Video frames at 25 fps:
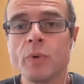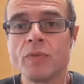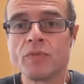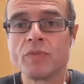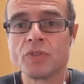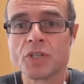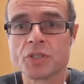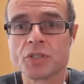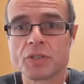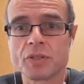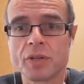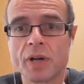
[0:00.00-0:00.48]
we've
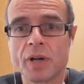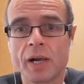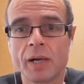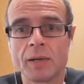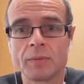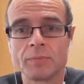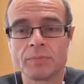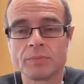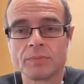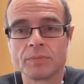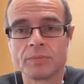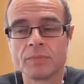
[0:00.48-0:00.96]
just
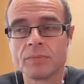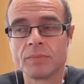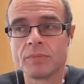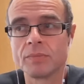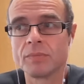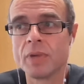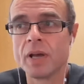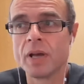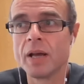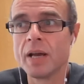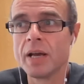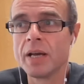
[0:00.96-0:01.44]

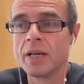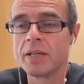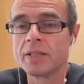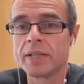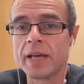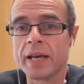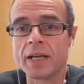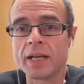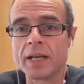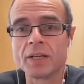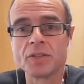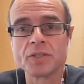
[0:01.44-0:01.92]
um,
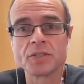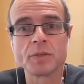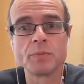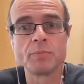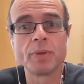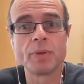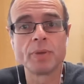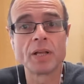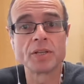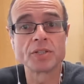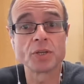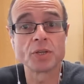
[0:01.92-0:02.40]
taken
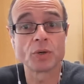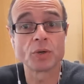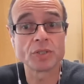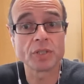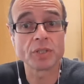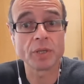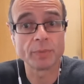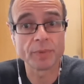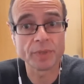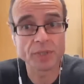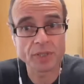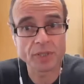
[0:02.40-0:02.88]
some pulse
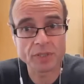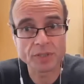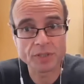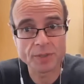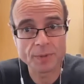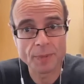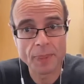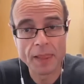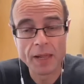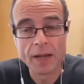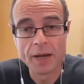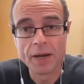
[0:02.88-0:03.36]

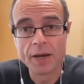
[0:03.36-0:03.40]
oximeters.